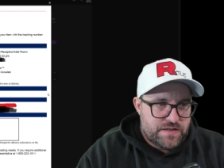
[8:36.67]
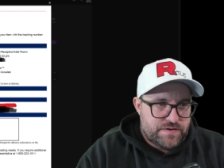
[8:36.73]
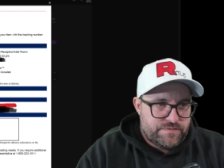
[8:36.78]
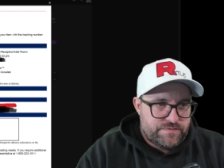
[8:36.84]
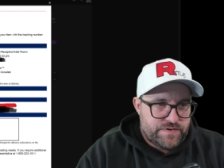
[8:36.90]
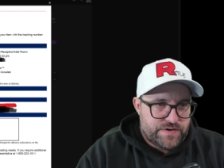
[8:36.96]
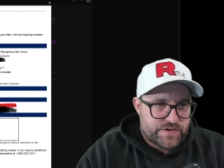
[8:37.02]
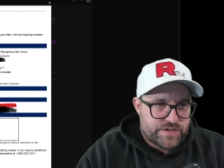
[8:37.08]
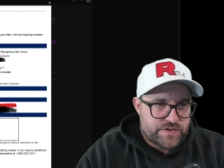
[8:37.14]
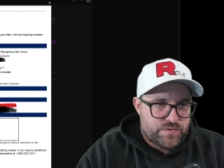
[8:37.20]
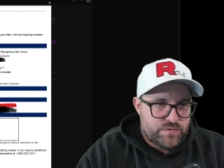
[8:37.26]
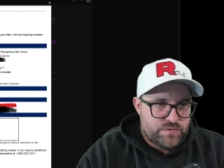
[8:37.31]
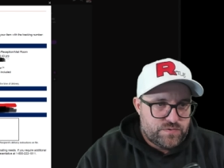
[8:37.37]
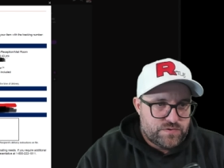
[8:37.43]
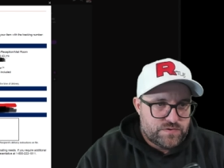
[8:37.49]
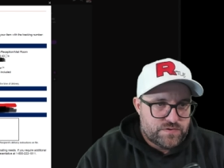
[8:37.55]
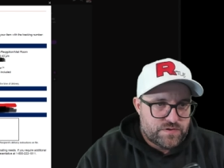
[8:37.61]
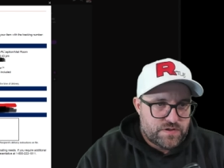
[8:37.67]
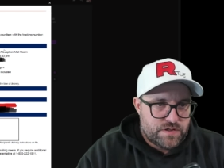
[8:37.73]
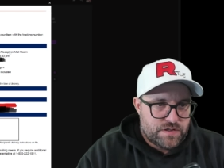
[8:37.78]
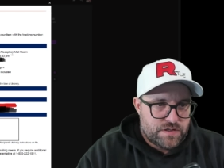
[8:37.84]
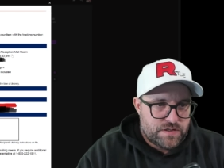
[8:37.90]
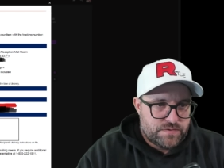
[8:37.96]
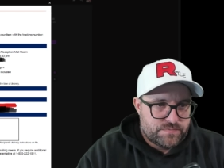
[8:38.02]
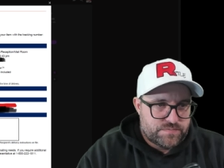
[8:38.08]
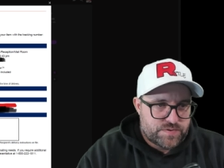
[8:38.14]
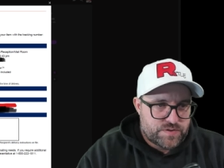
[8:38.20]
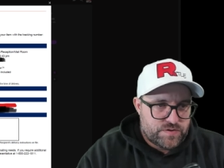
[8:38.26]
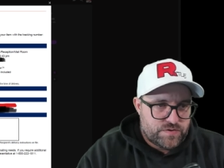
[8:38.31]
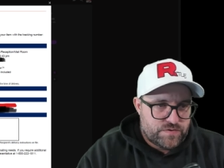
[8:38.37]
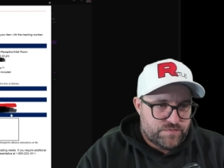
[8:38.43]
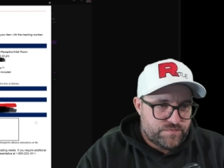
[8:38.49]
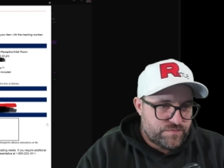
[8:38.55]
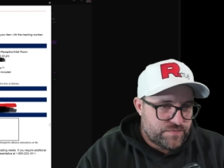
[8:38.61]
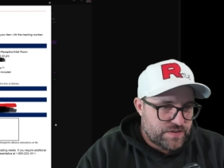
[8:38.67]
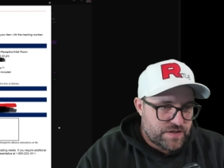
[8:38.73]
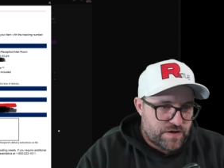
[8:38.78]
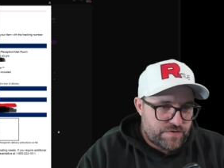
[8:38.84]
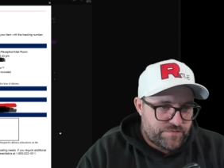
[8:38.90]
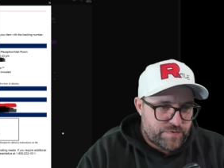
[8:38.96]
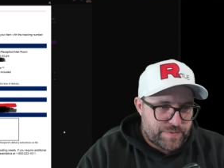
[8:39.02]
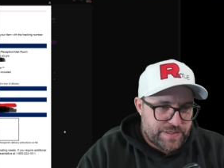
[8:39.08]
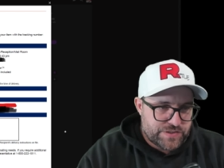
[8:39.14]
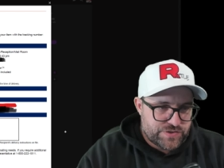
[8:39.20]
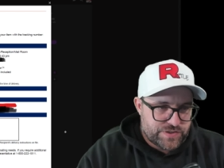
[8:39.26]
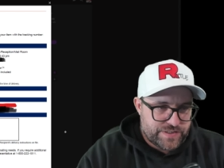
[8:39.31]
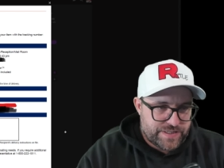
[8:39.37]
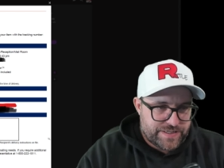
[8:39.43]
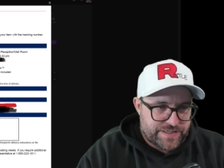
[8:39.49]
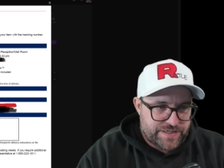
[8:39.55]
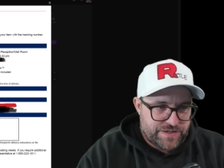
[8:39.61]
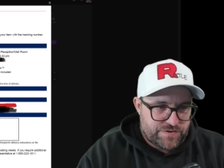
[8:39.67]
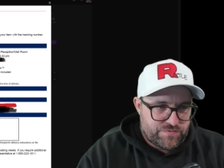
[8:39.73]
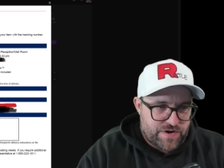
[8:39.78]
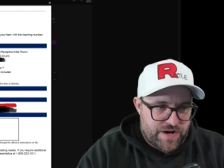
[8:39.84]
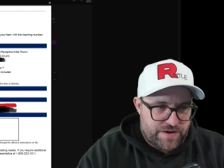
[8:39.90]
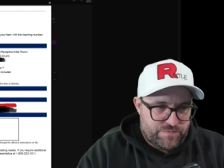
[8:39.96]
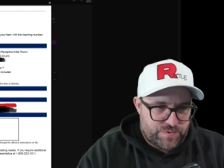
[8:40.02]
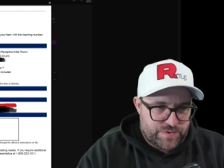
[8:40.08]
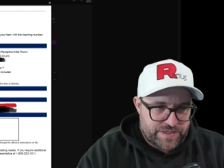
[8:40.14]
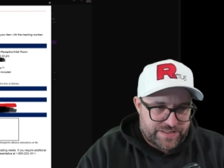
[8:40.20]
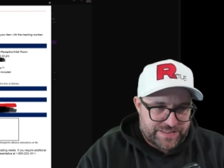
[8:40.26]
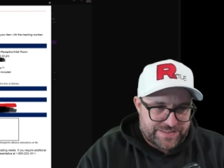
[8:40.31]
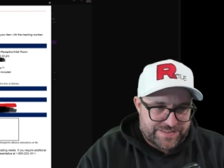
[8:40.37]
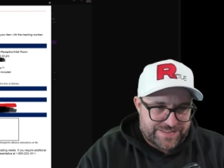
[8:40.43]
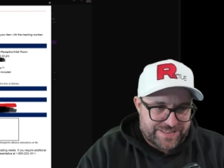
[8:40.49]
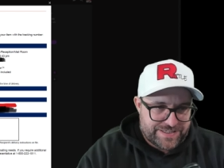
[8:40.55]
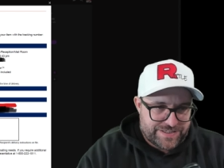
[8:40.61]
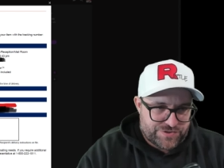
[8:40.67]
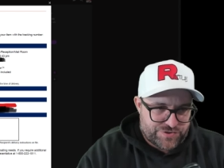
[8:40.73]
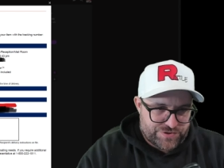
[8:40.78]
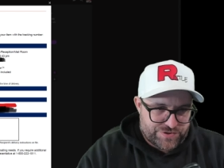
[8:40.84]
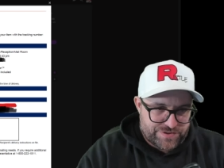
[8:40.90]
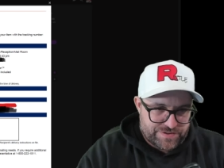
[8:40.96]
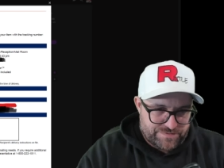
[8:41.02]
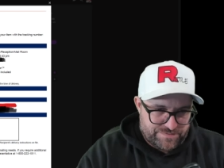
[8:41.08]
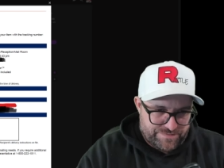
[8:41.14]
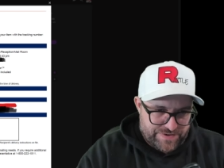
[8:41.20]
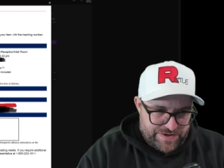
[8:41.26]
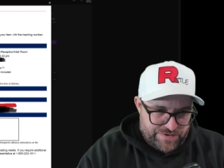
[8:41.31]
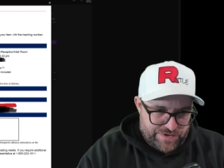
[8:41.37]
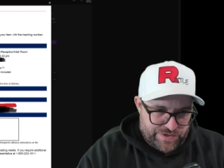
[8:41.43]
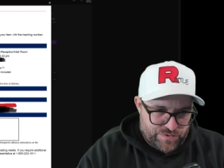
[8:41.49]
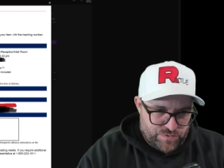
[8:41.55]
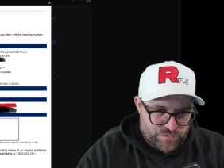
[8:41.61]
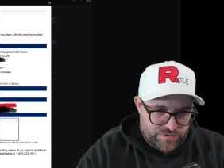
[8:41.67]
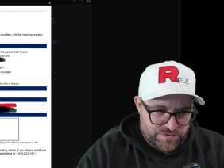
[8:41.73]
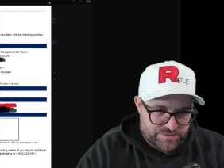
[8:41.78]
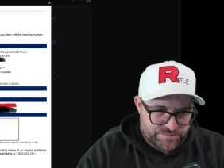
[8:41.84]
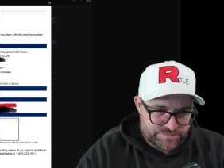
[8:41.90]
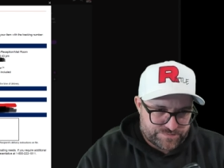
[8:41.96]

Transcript: Very cool. So confirmation that it did arrive. We got the signature. Very cool.